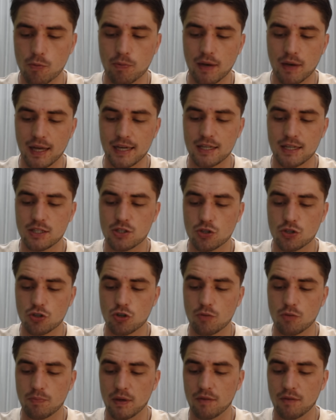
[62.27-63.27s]
players
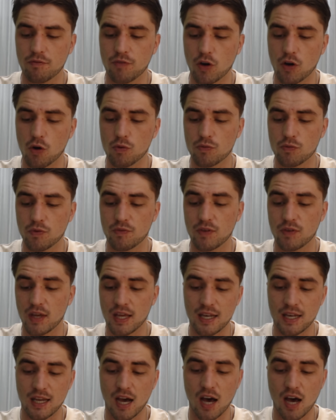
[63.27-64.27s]
should be involved
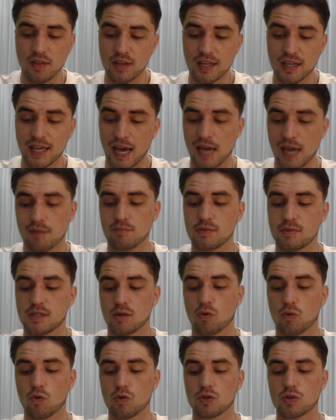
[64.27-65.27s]
in other games
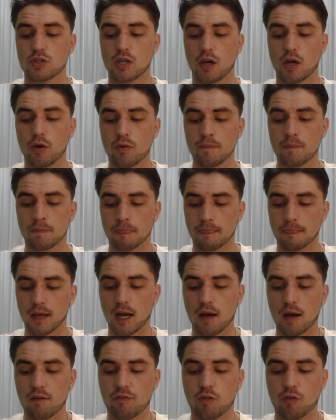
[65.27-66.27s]
also
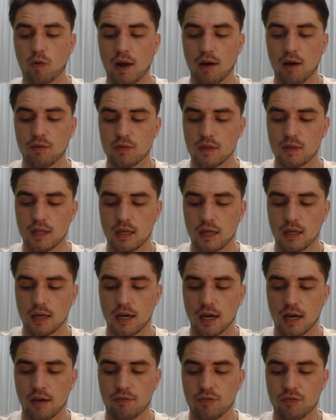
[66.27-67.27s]
throughout
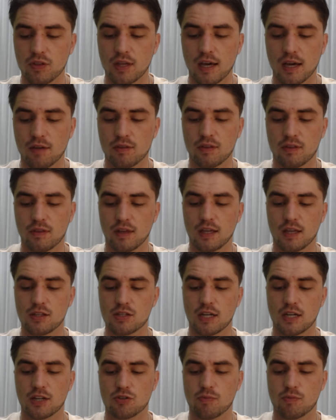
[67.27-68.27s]
the
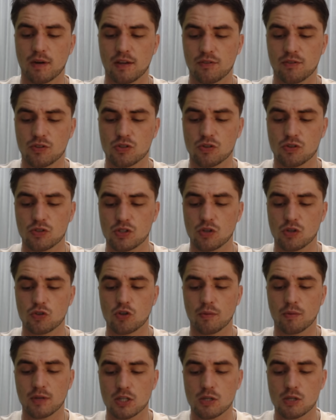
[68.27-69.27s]
international break. So
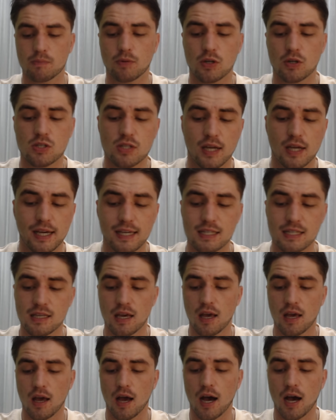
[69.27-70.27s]
Dominic Szoboszlai's
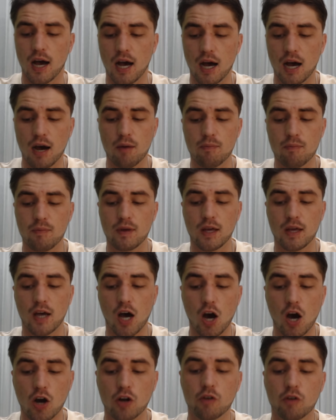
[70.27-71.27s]

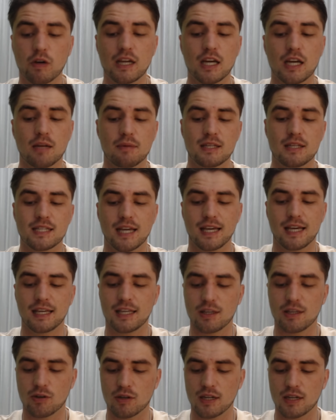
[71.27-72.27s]
Hungary going to be
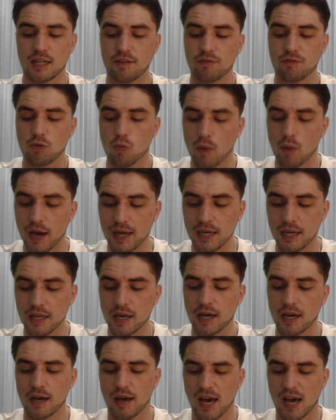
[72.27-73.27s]
taking on
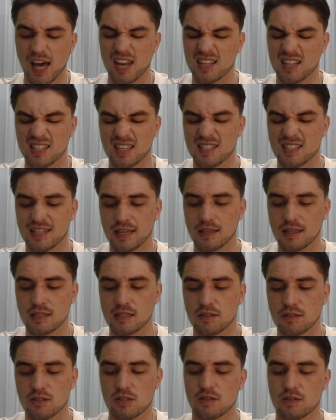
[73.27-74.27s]
Lithuania, and as I said, there's
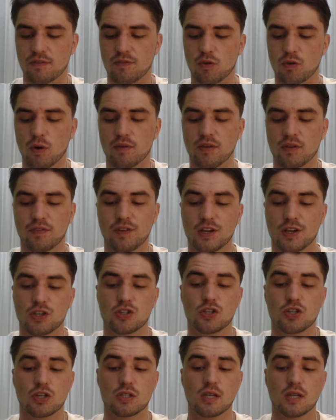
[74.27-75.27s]
just a few other
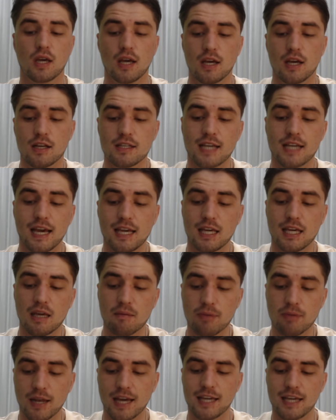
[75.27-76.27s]
fixtures
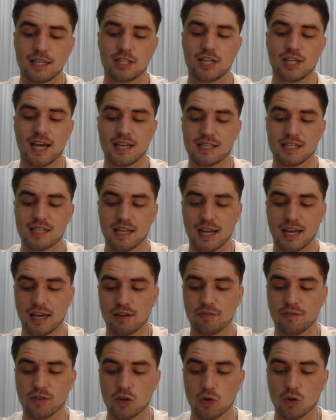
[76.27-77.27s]
taking place. Yesterday,
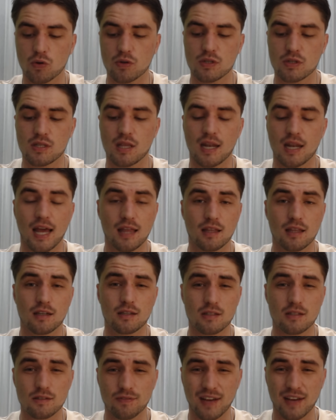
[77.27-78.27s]
of course, the
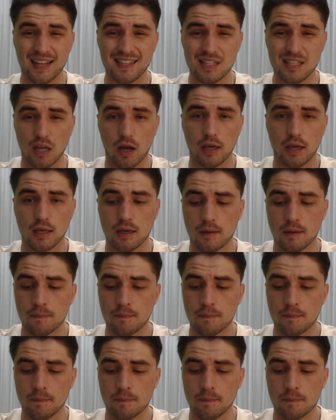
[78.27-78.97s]
Netherlands, Van Dijk